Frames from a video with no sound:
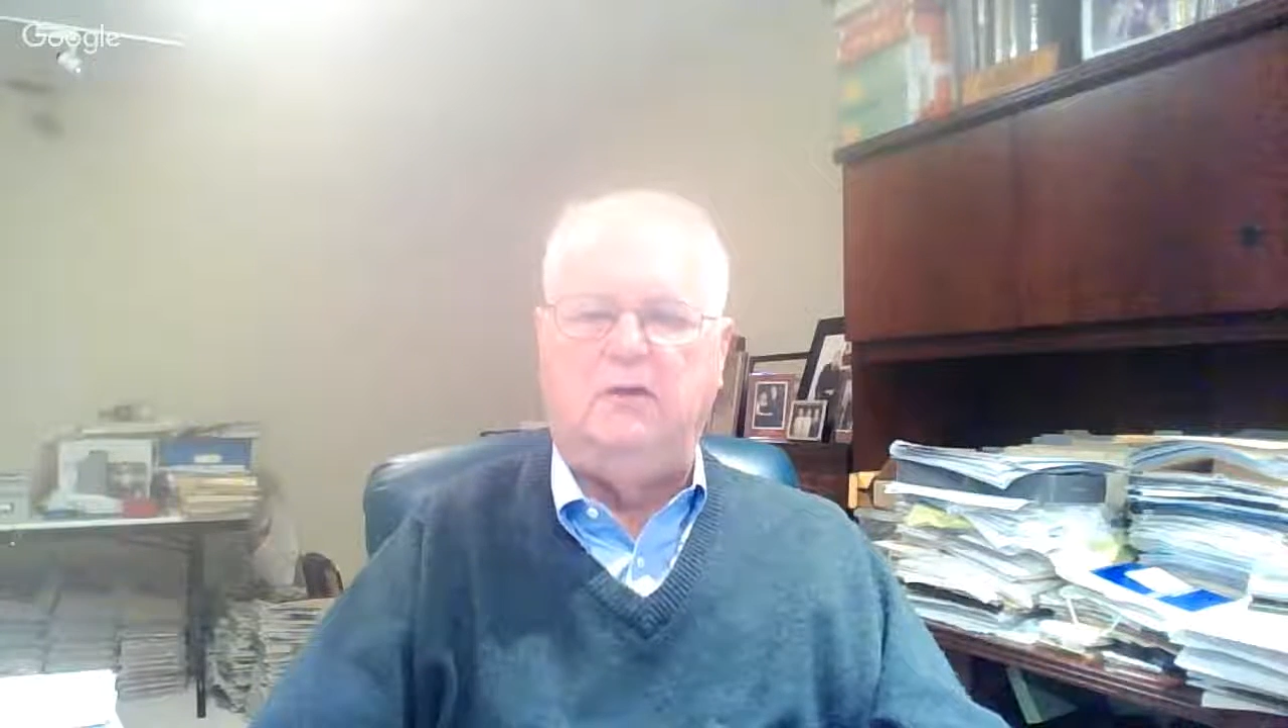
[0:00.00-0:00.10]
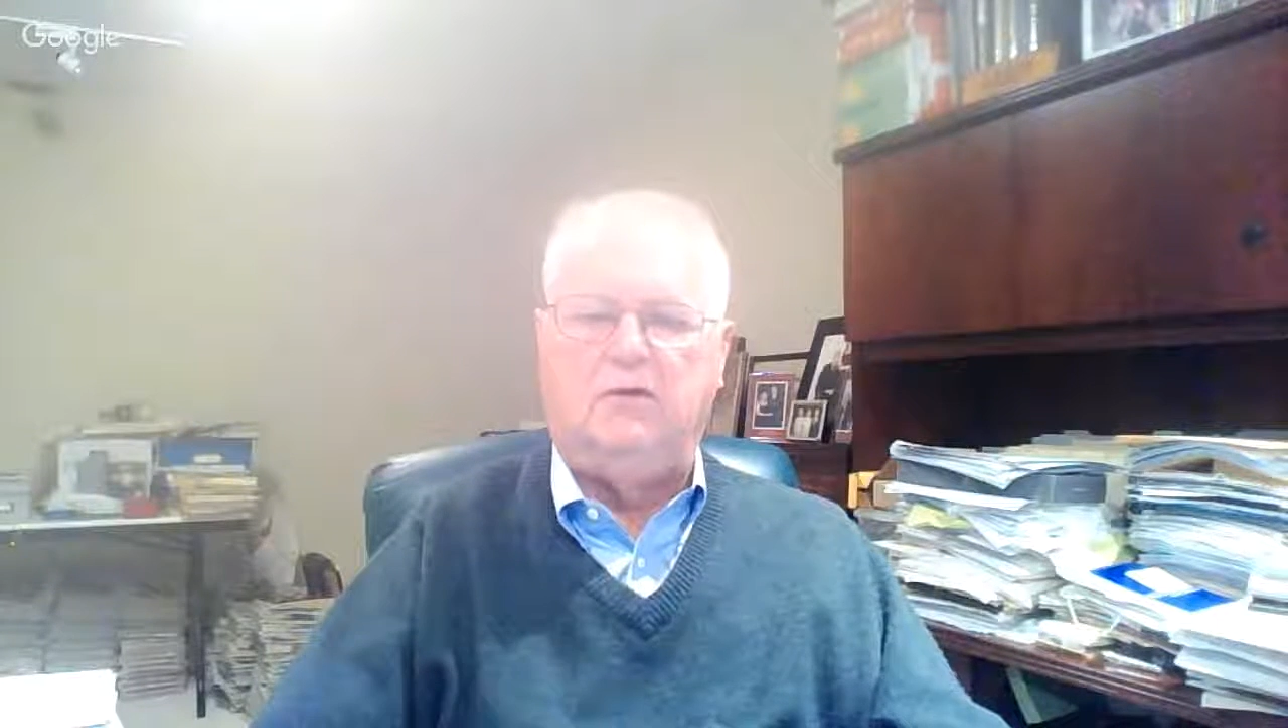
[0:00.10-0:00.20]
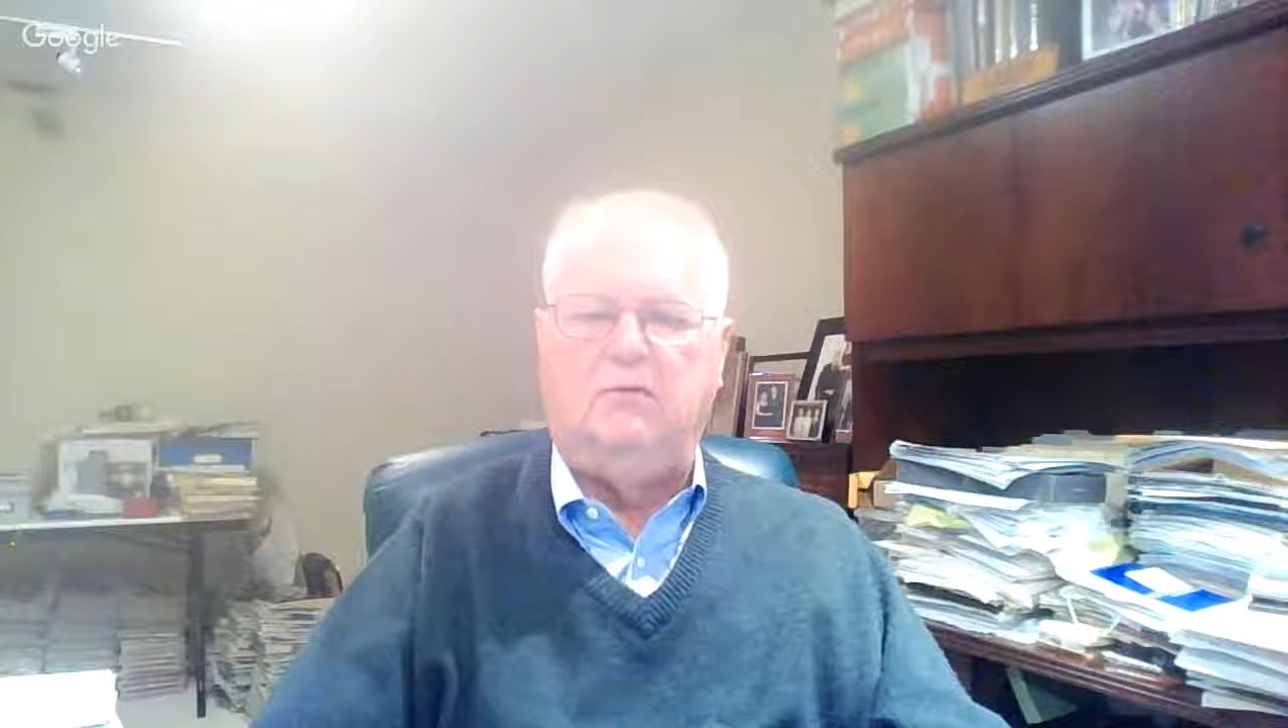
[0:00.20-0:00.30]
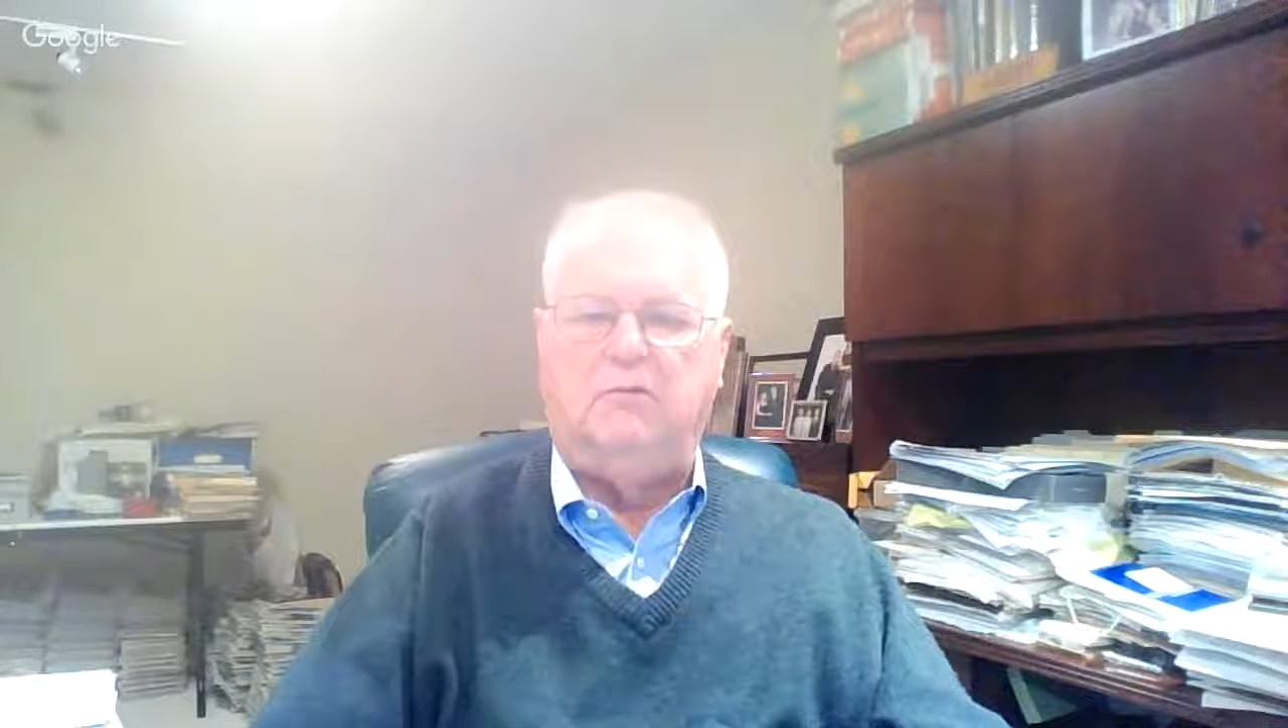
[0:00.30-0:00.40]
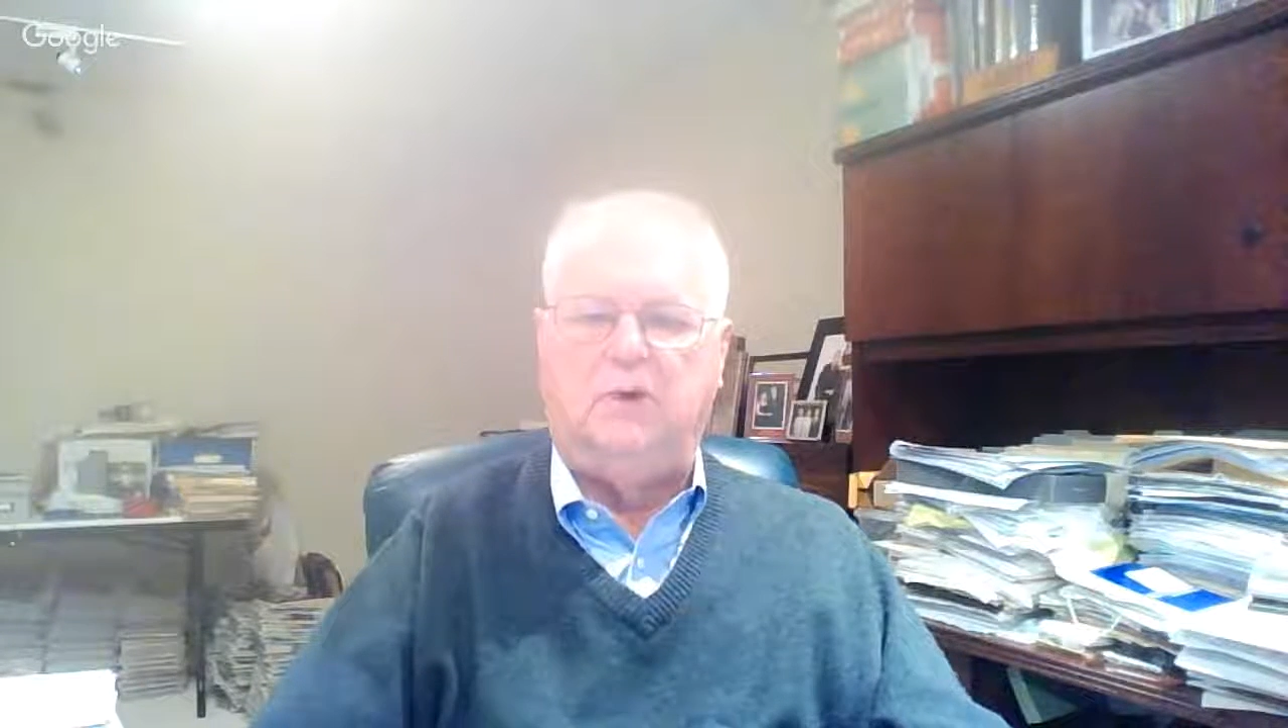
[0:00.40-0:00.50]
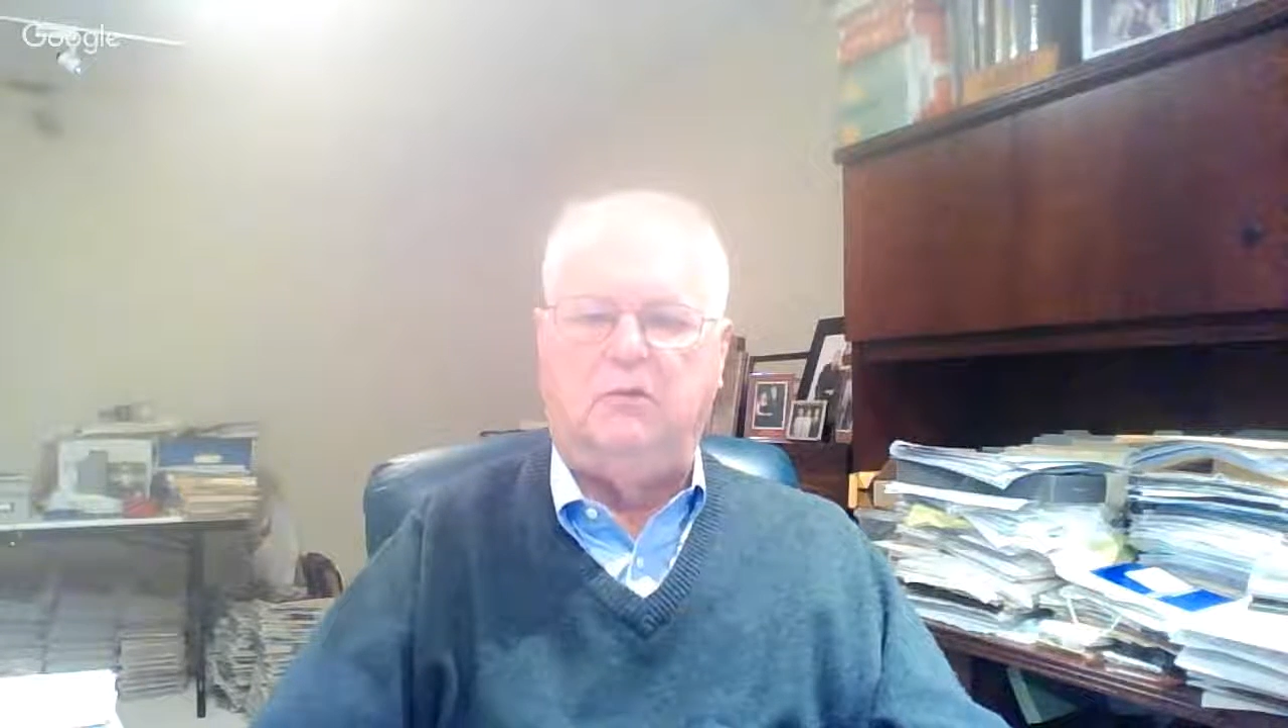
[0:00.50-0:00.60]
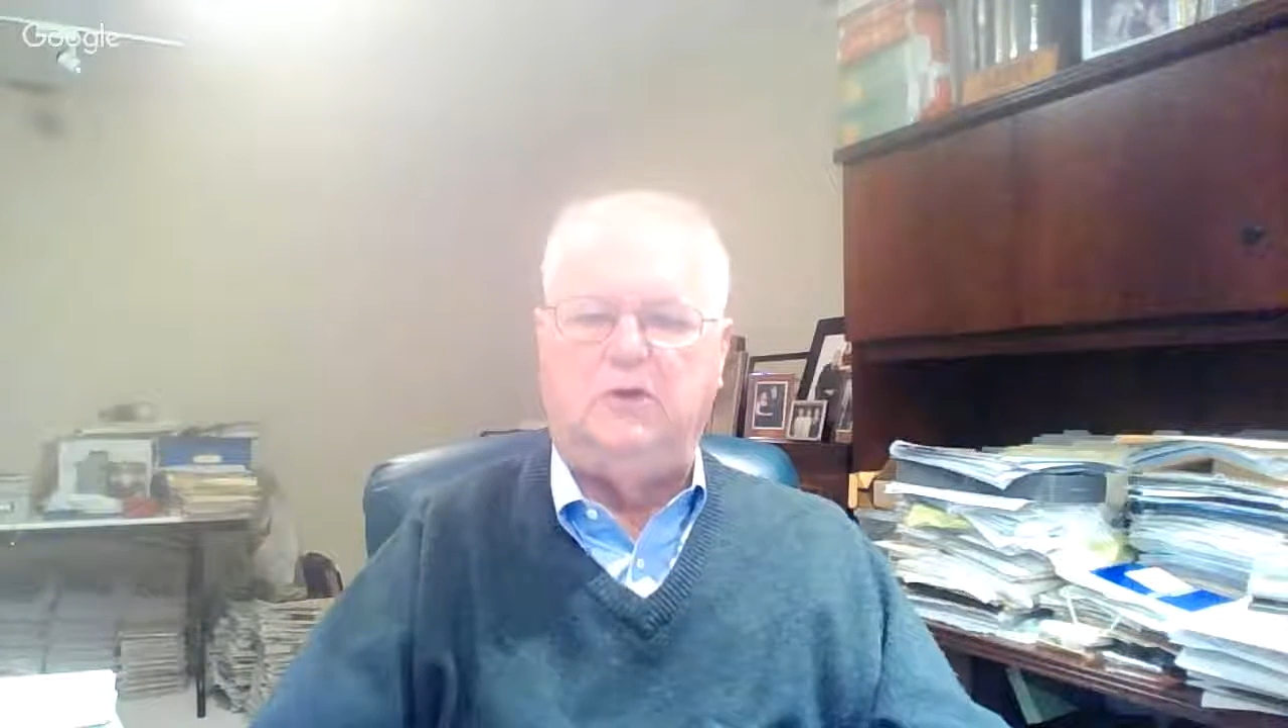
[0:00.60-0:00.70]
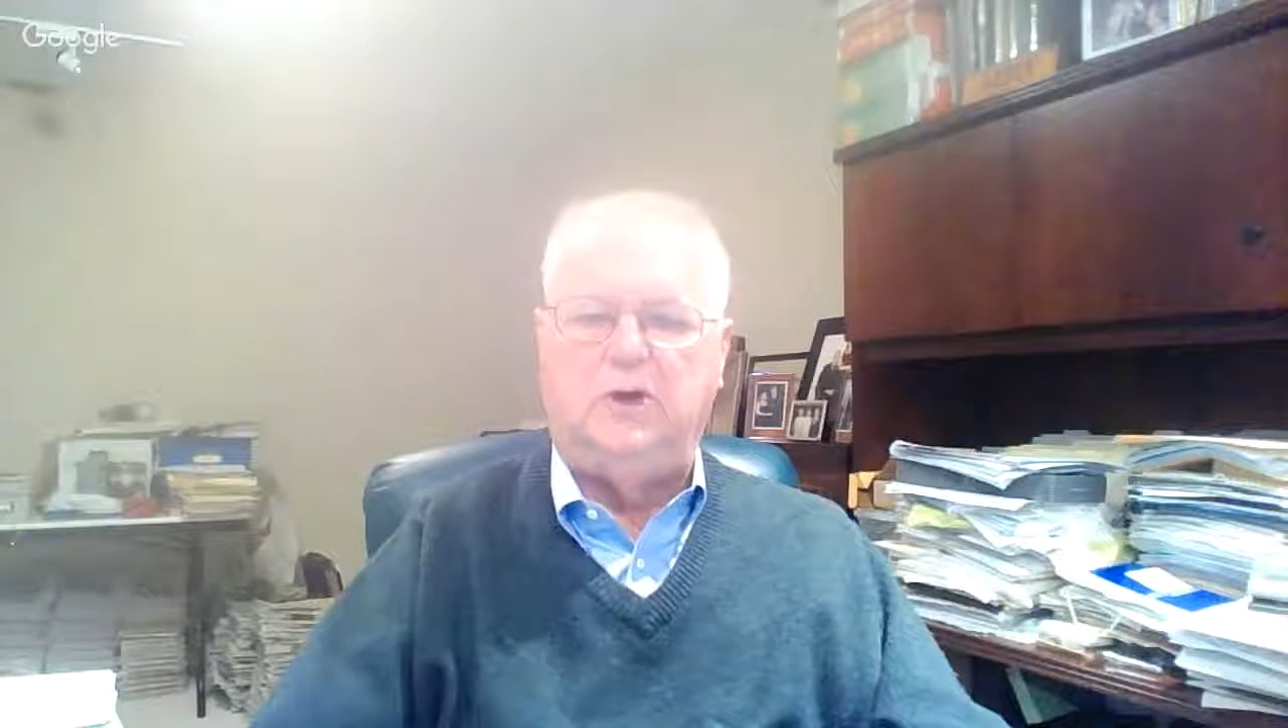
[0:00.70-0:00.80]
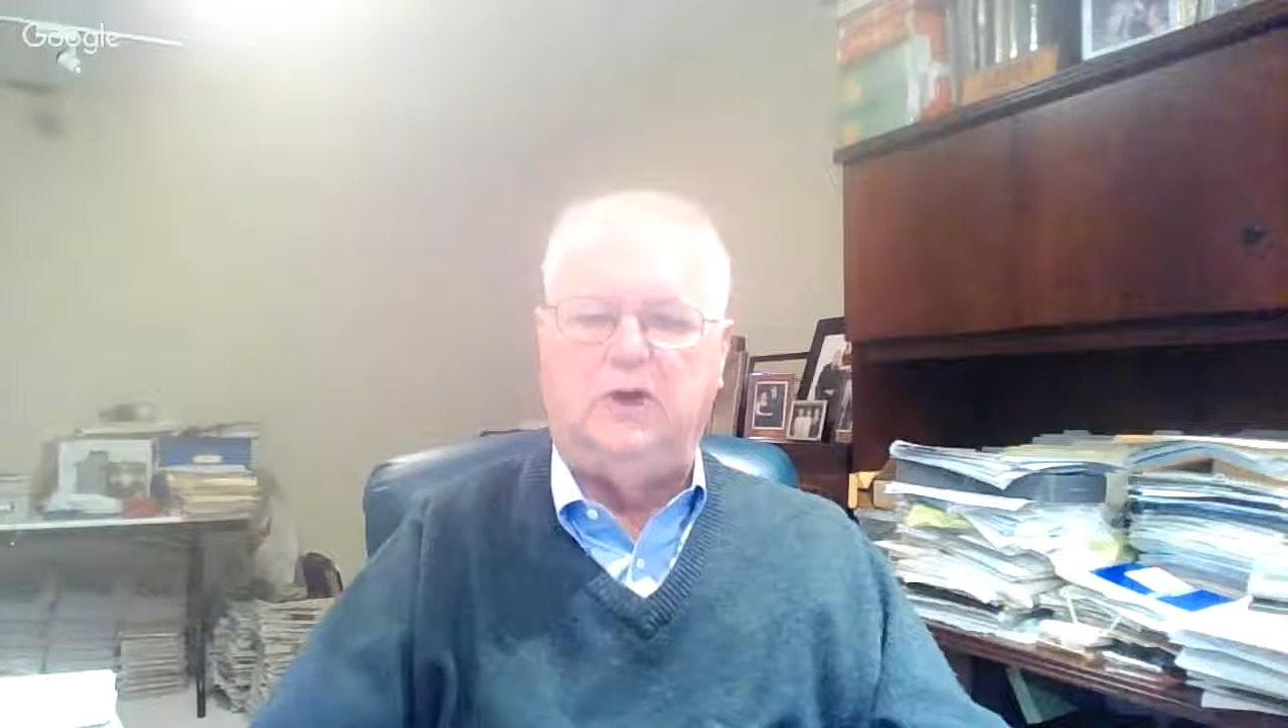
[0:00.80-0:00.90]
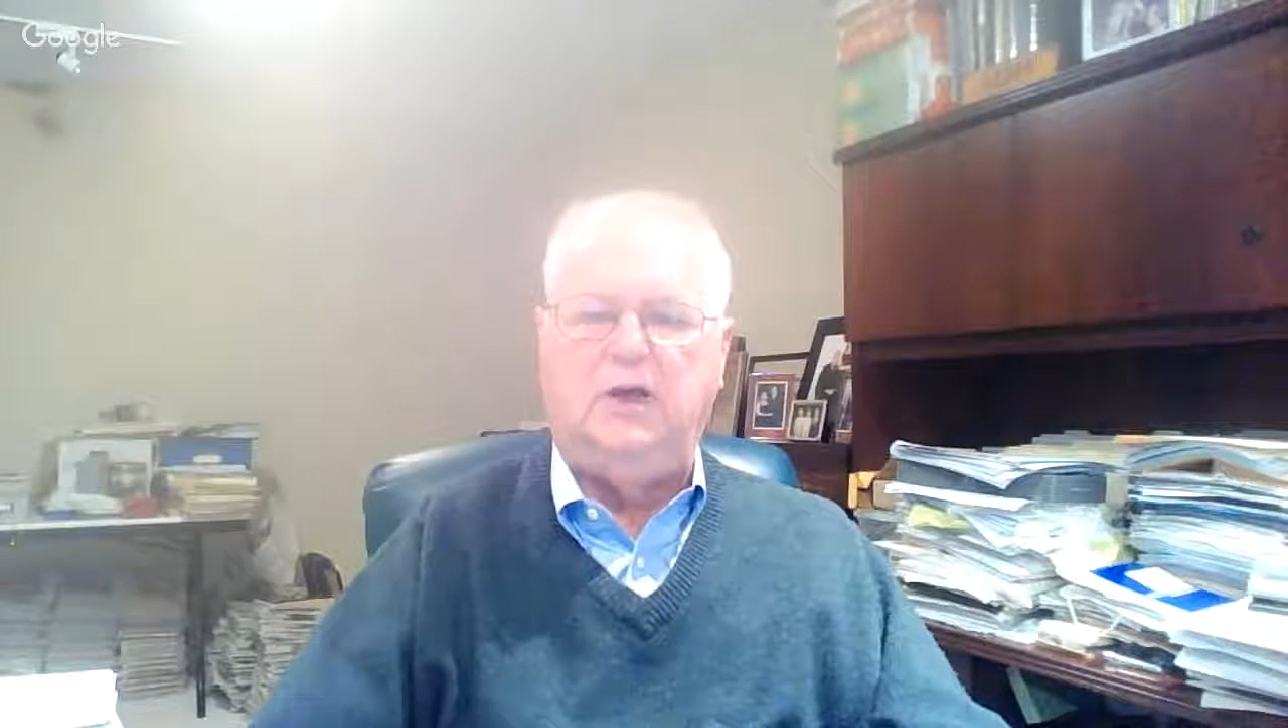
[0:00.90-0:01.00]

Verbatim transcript: that era, right?